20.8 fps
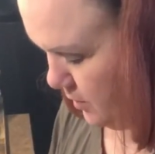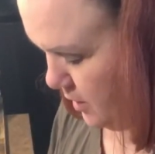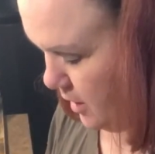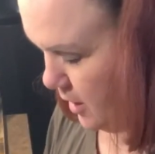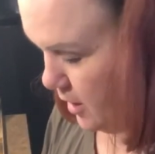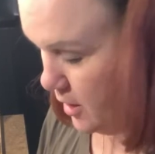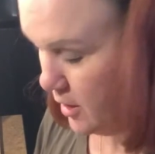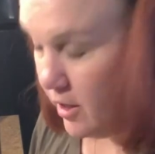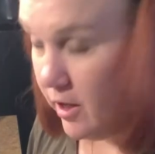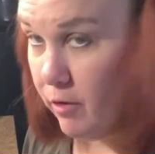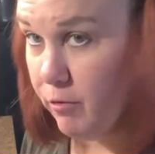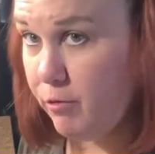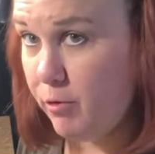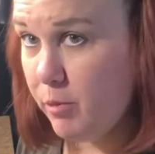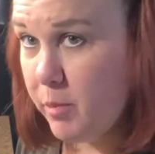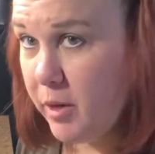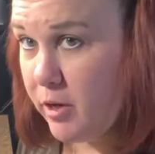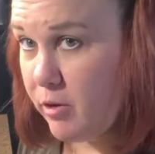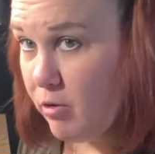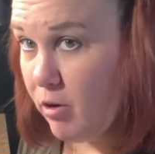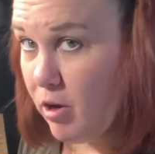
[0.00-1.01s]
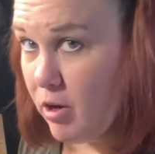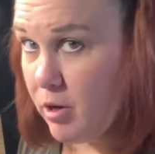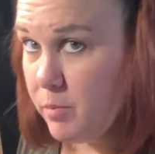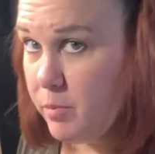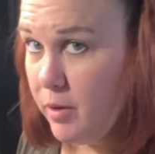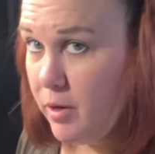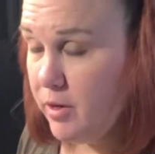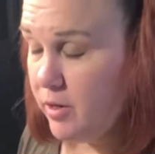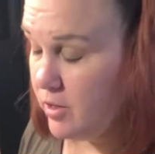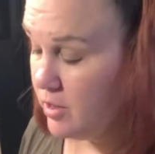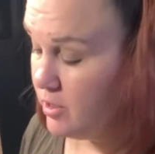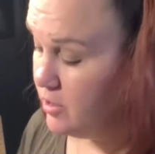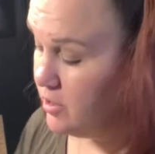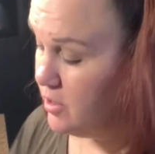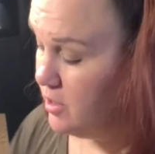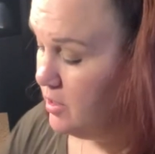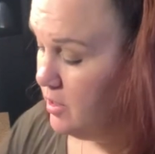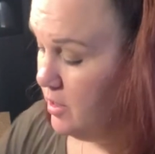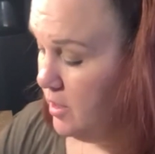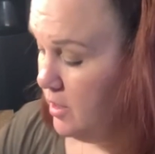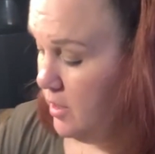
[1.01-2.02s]
Now for my crock potters,
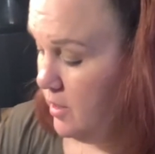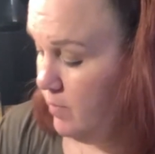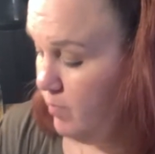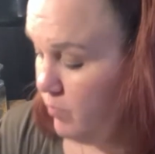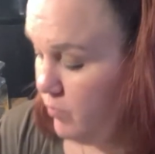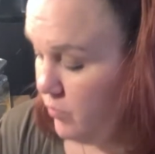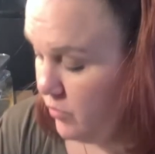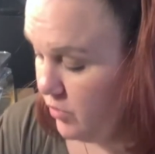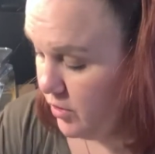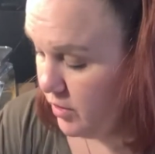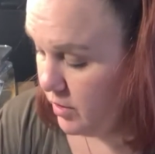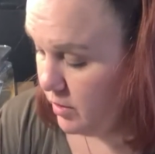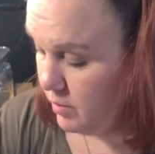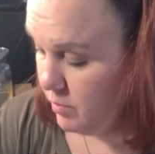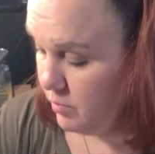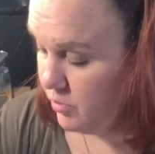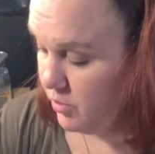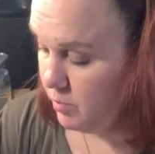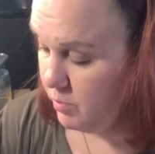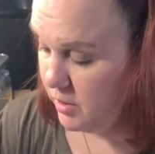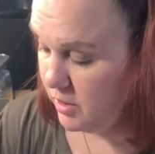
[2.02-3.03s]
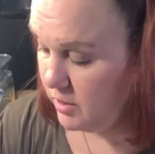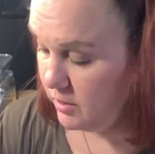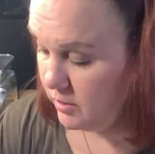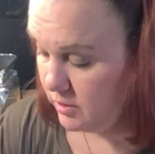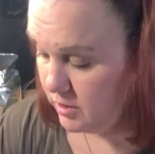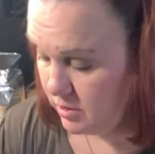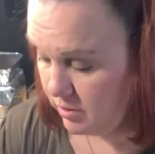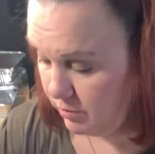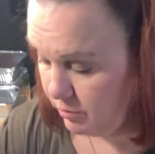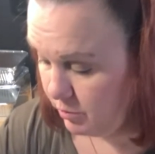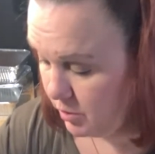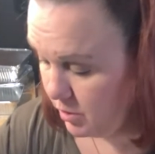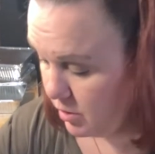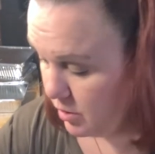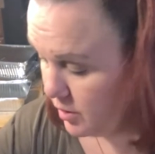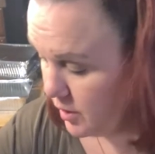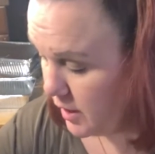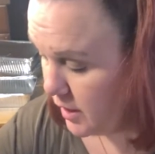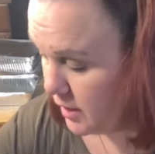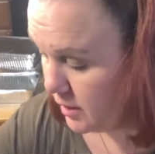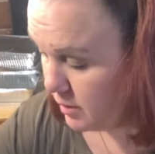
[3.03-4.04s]
the meat and stuff would
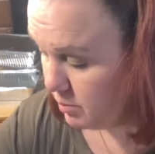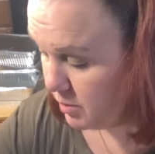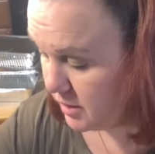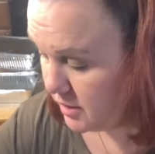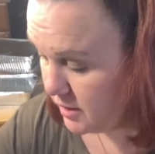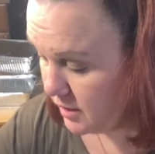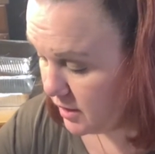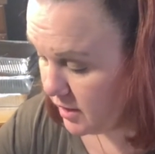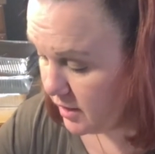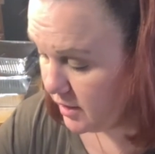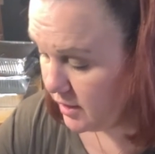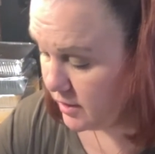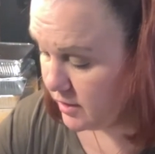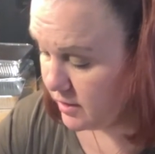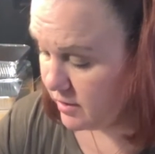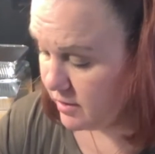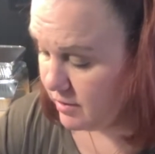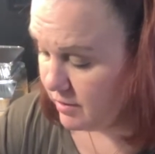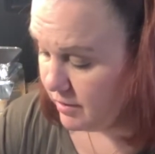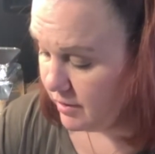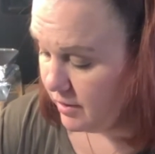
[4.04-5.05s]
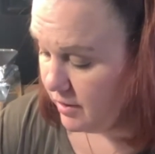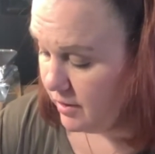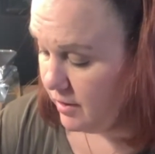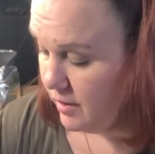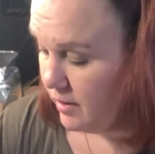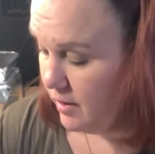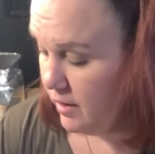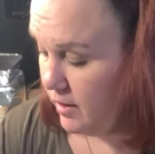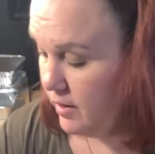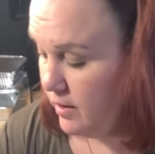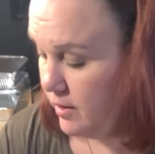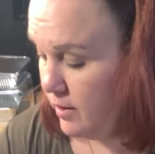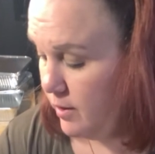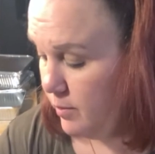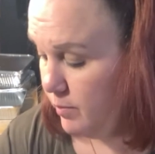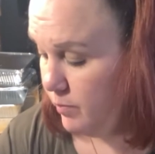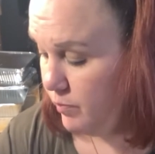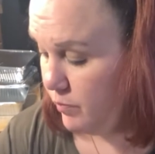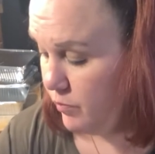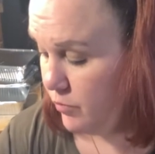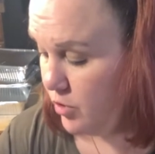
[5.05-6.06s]
already be done.
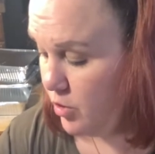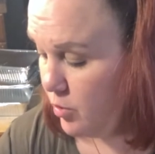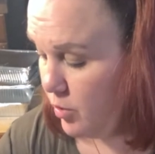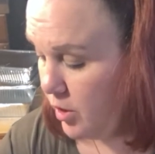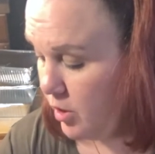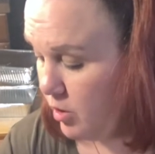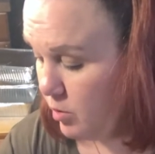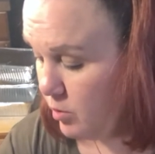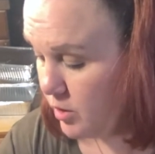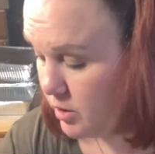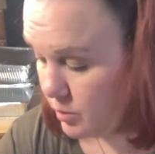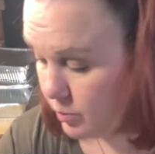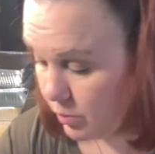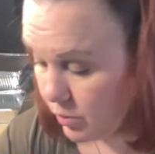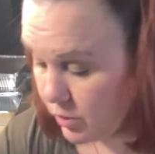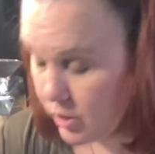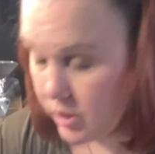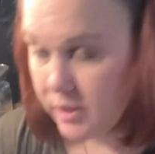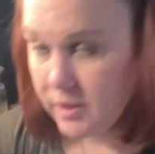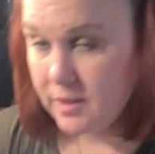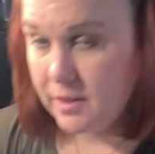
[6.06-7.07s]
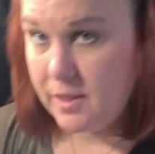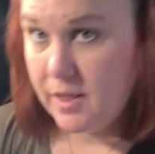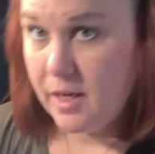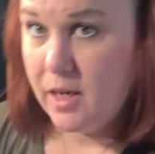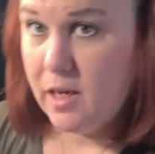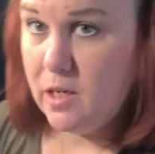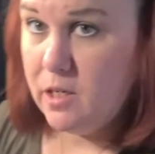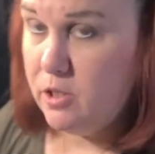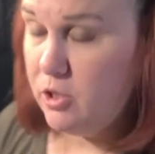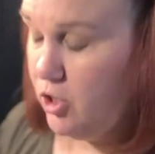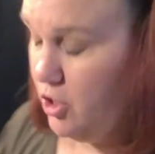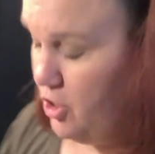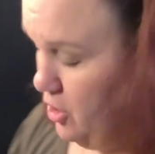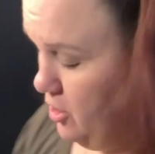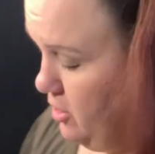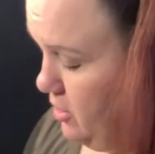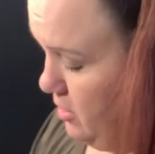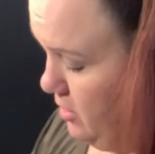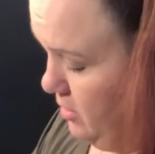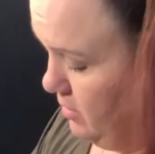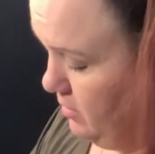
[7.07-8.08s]
You can always pre-stage
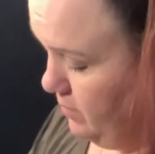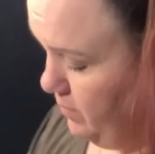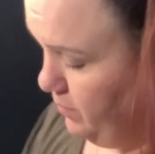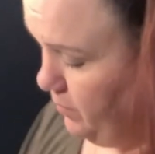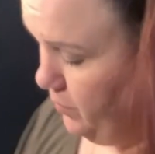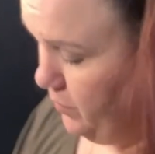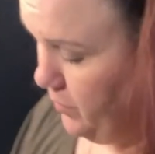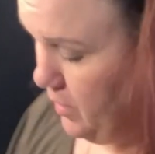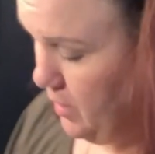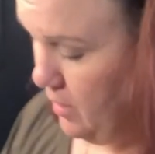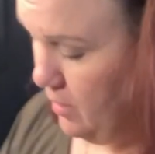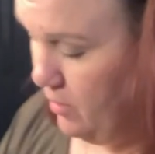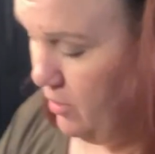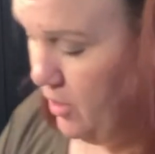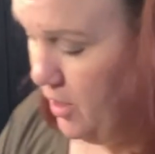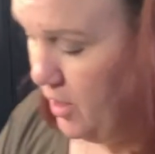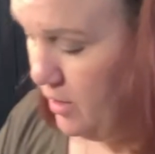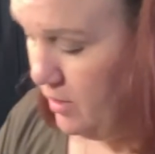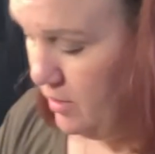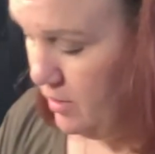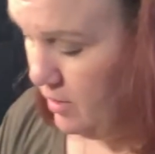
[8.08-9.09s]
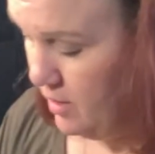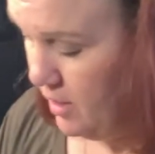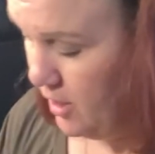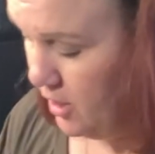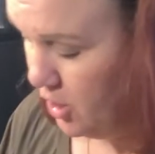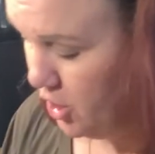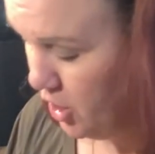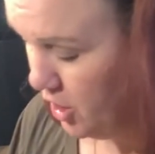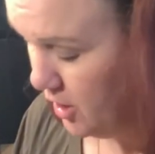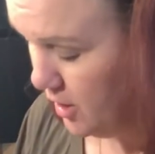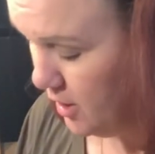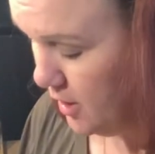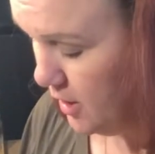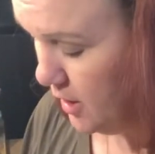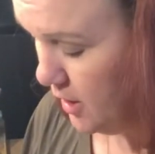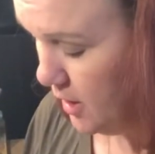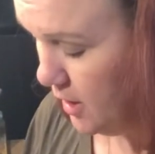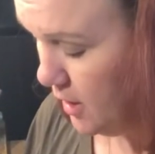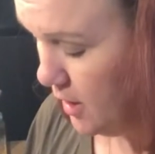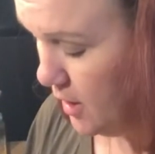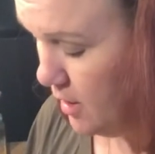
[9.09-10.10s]
things like
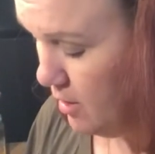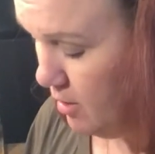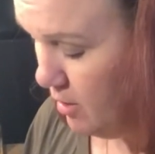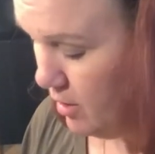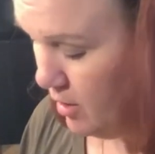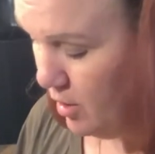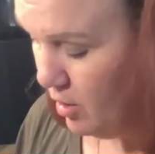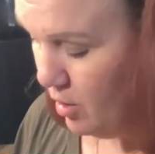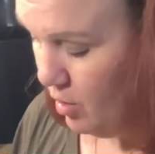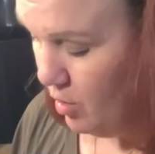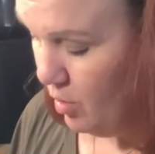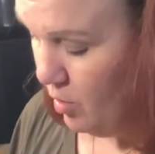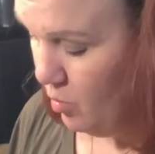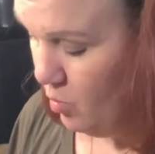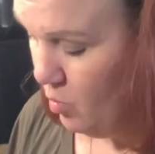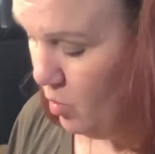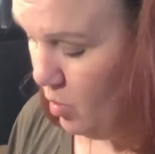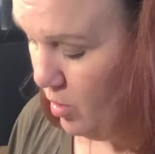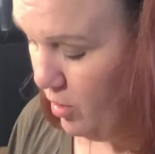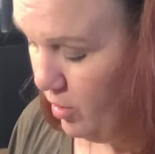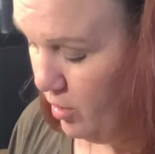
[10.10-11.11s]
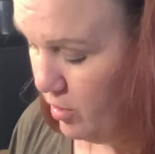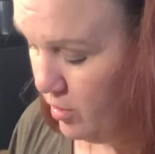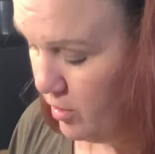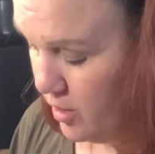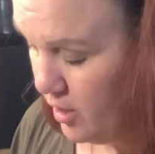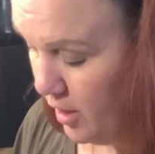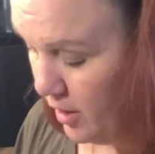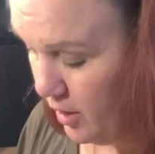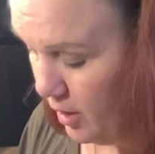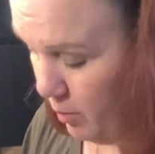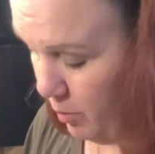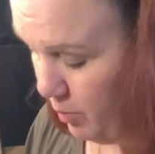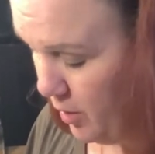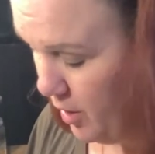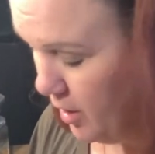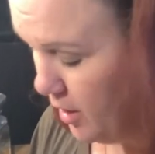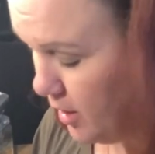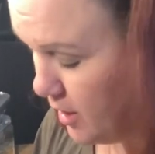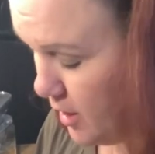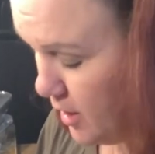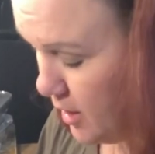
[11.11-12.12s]
chili or cut up
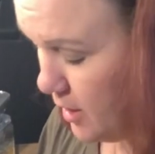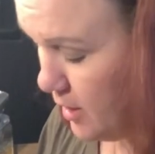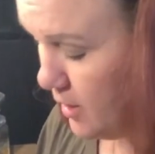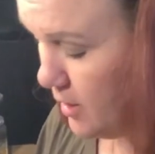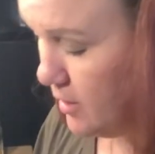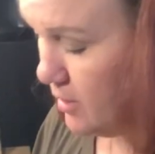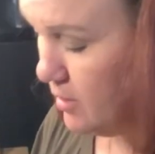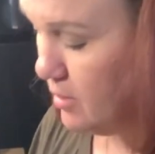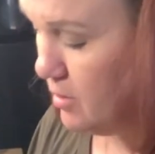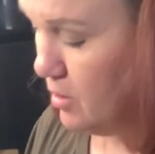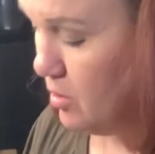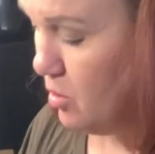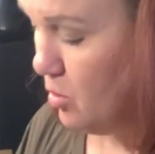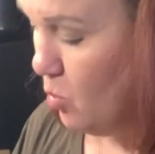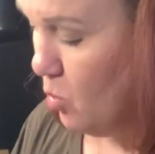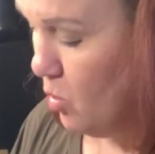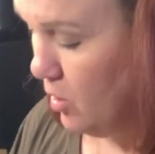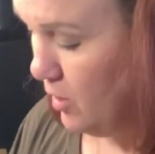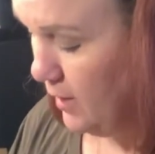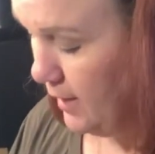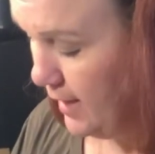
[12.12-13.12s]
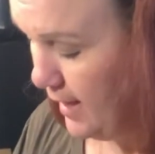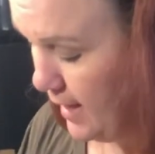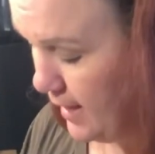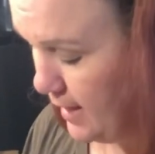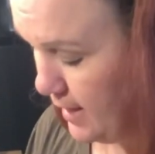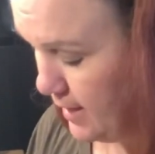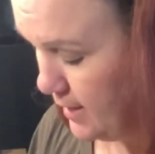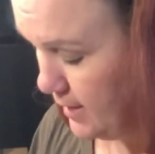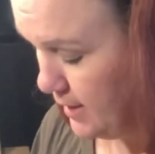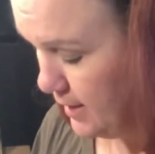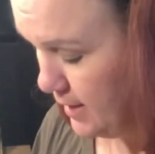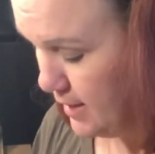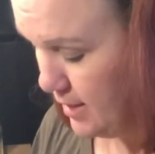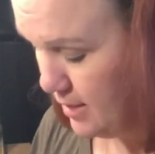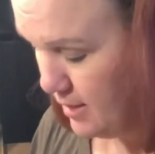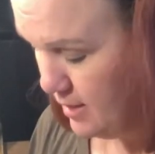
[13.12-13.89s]
onions or lettuce,